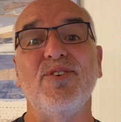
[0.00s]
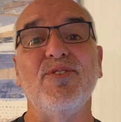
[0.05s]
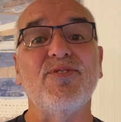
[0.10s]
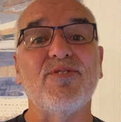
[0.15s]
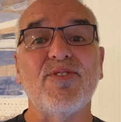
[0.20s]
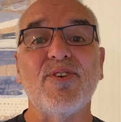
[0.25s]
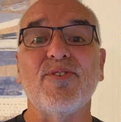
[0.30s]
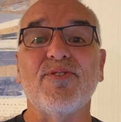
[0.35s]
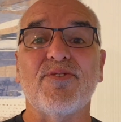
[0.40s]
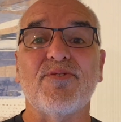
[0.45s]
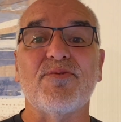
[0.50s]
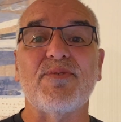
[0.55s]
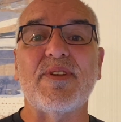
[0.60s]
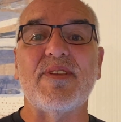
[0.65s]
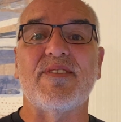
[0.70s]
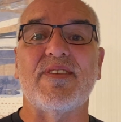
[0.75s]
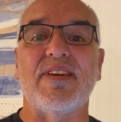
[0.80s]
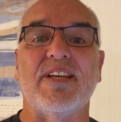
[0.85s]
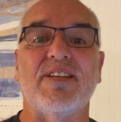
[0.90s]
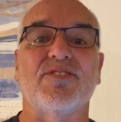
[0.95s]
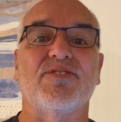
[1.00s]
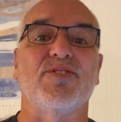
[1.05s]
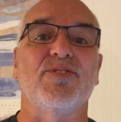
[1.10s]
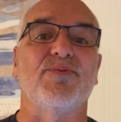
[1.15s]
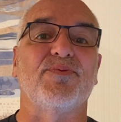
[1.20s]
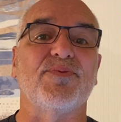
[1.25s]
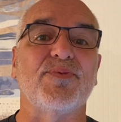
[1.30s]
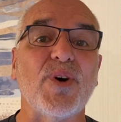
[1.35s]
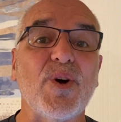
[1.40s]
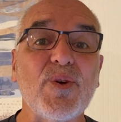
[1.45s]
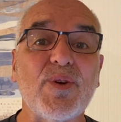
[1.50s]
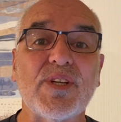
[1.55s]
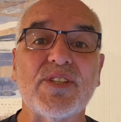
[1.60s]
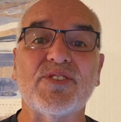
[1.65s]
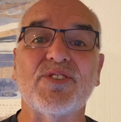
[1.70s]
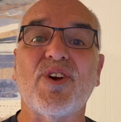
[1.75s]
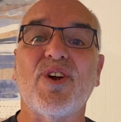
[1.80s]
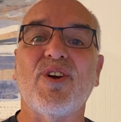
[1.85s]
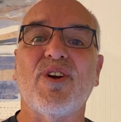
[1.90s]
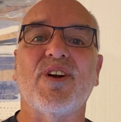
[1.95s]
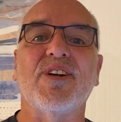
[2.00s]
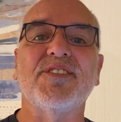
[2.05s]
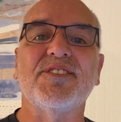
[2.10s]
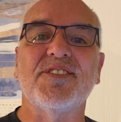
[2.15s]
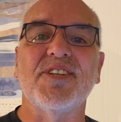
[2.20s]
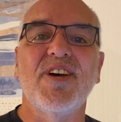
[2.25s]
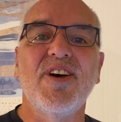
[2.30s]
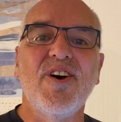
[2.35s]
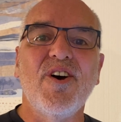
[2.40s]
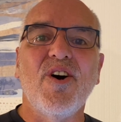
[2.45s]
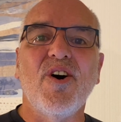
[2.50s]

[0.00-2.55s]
Use those three things to focus our hearts